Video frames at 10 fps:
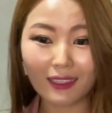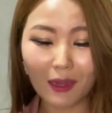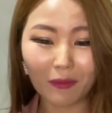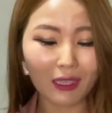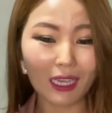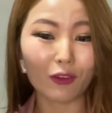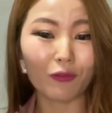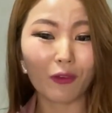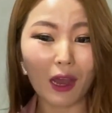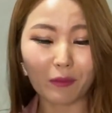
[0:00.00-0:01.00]
same like a
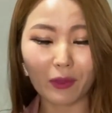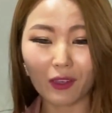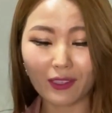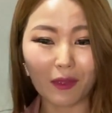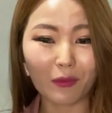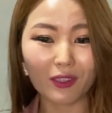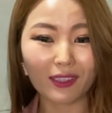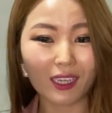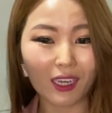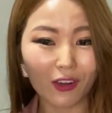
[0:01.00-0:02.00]
farm because I'm a
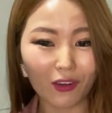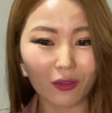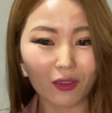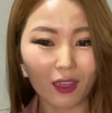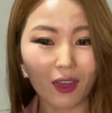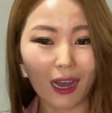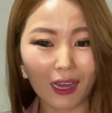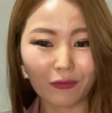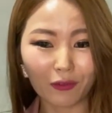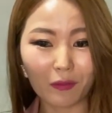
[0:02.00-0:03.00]
city girl
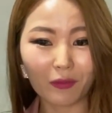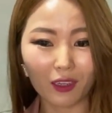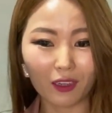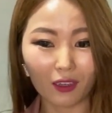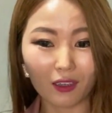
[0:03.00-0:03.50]
I'm from the mm.